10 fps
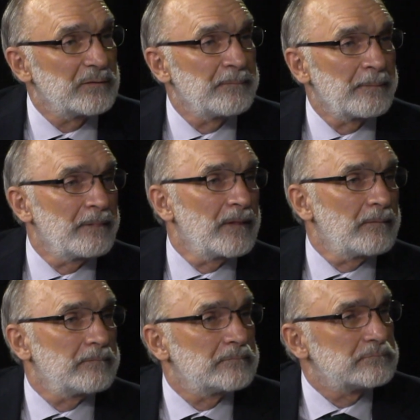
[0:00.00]
And it's
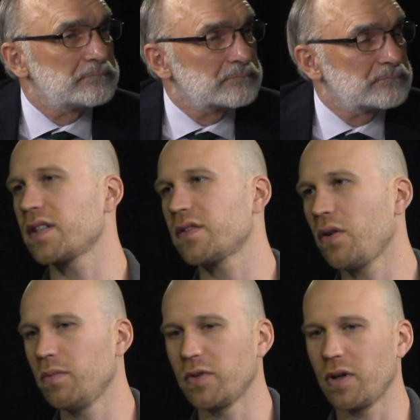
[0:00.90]
funny too, because it's
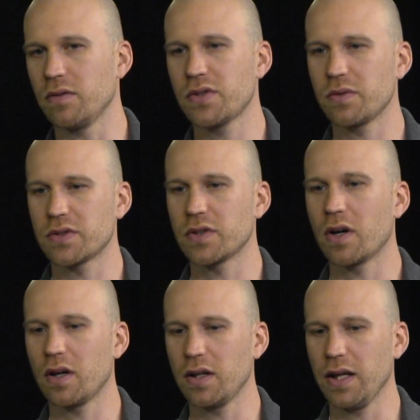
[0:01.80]
home grow, so it's
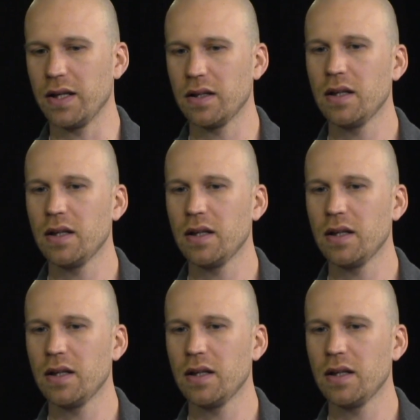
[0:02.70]
gardening.